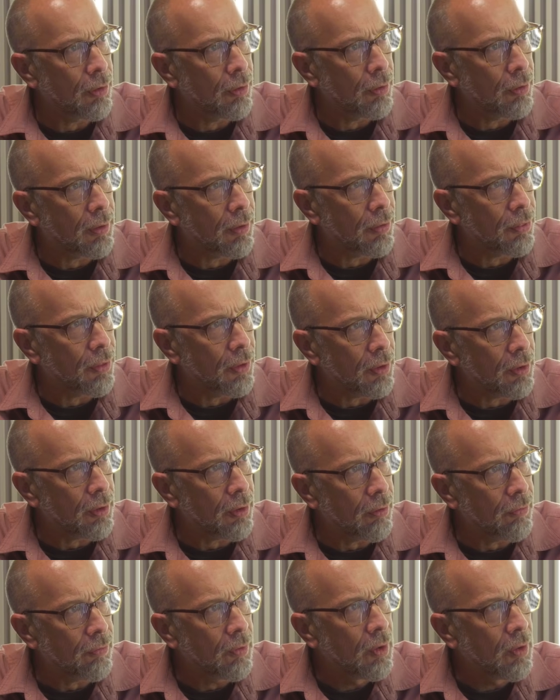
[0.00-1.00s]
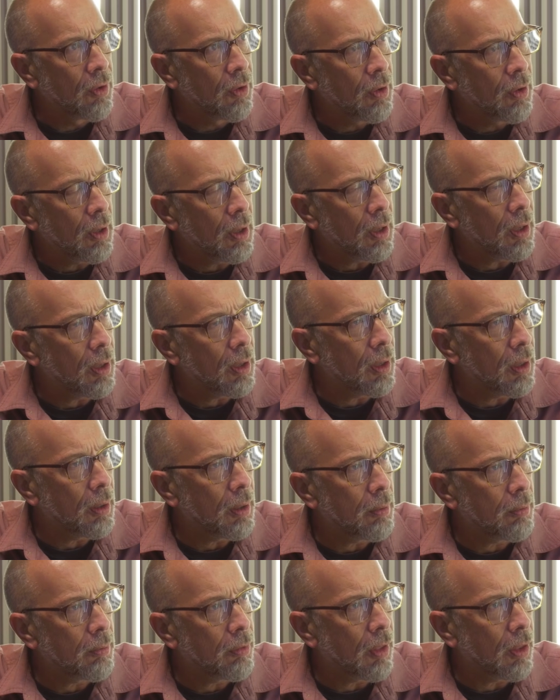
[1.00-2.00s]
you can think of
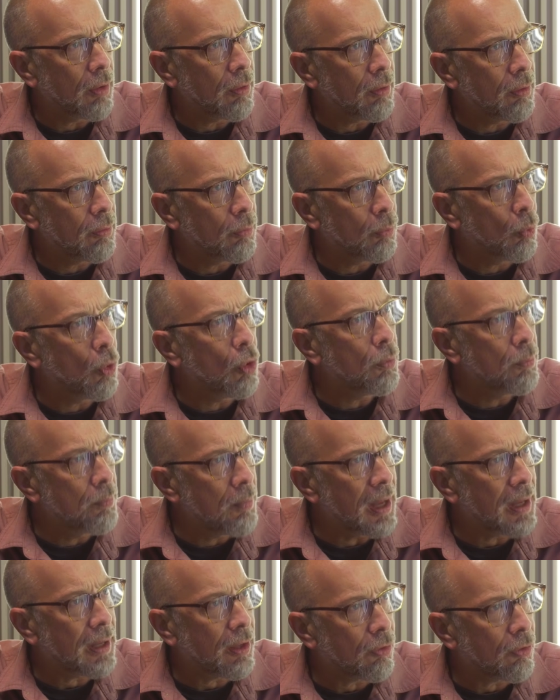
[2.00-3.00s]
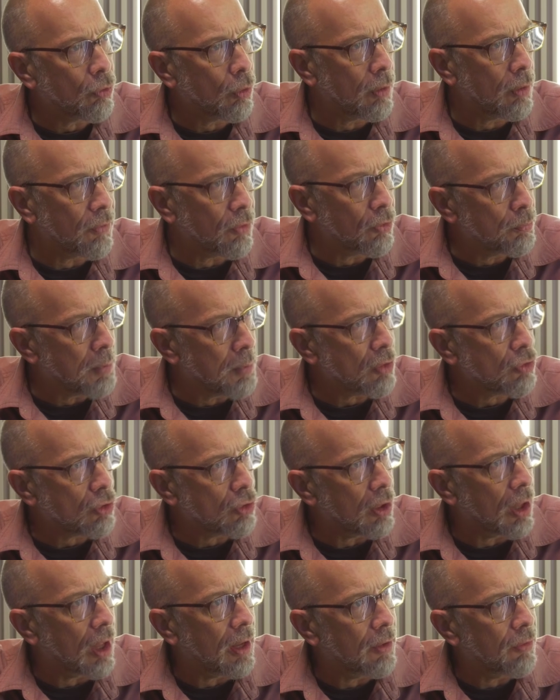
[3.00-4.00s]
that would make it sort of a
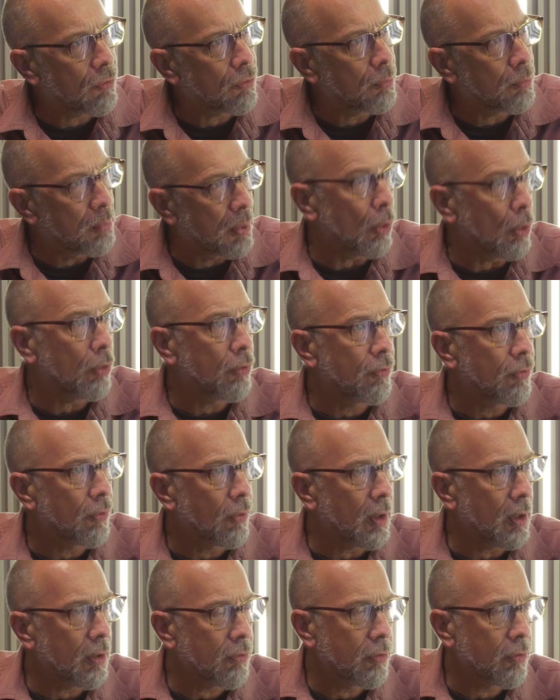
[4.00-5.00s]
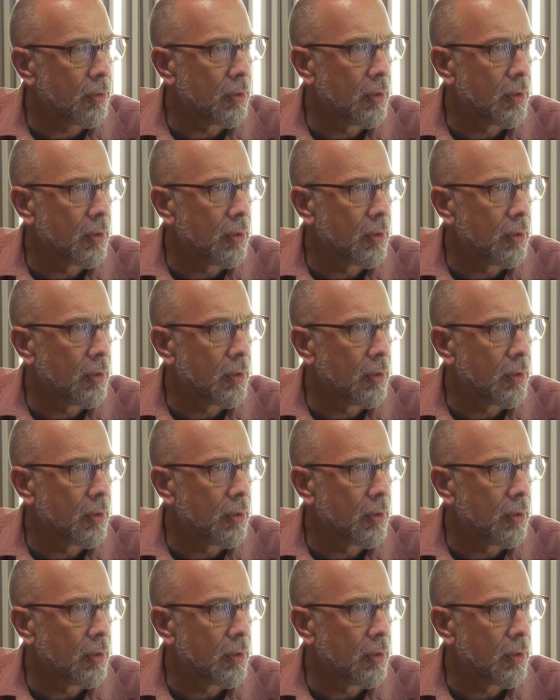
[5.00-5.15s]
specialized build for us?